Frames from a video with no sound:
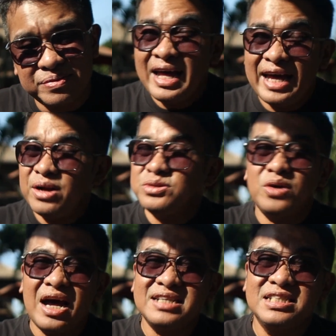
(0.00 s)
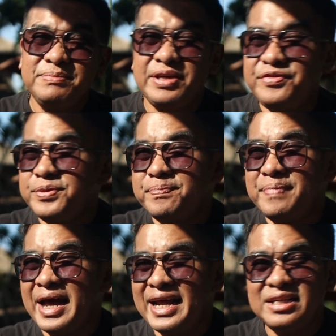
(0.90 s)
And also ask them if you
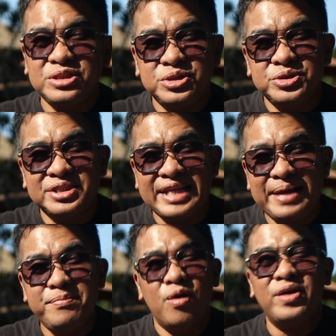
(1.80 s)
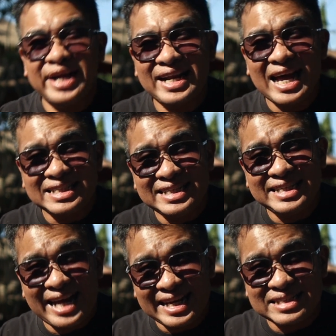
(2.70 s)
plan to stay more than 90
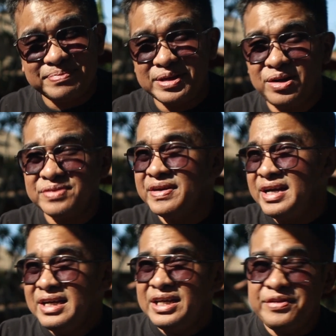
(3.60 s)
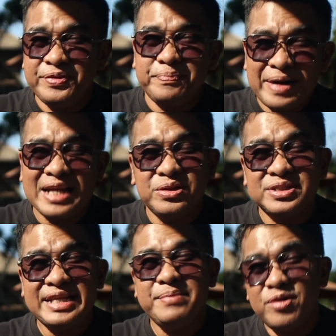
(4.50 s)
days because if you plan to
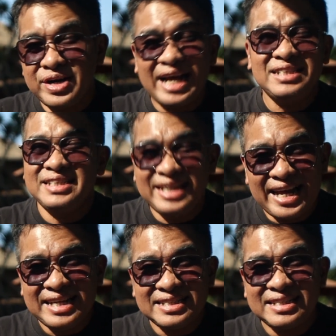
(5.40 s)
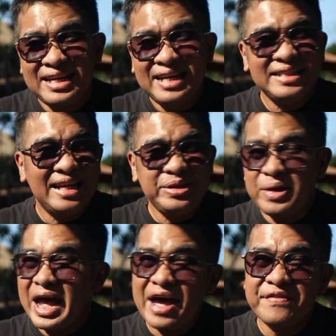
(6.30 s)
stay more 90 days, you
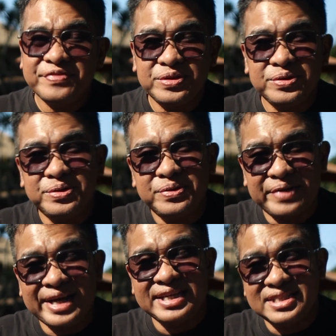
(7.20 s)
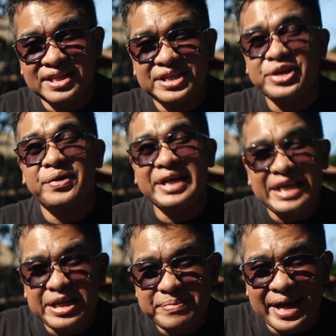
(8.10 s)
have to register your
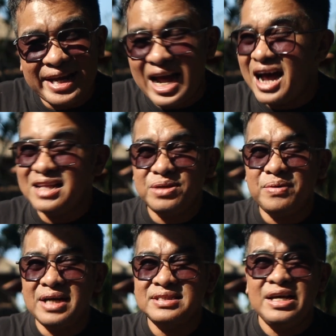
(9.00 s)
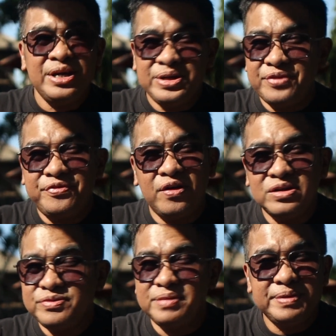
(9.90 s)
email otherwise your
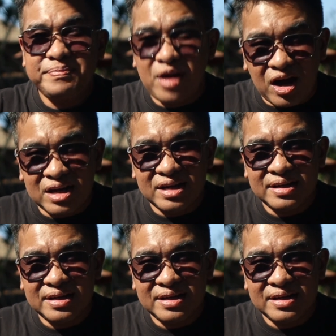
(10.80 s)
phone will be blocked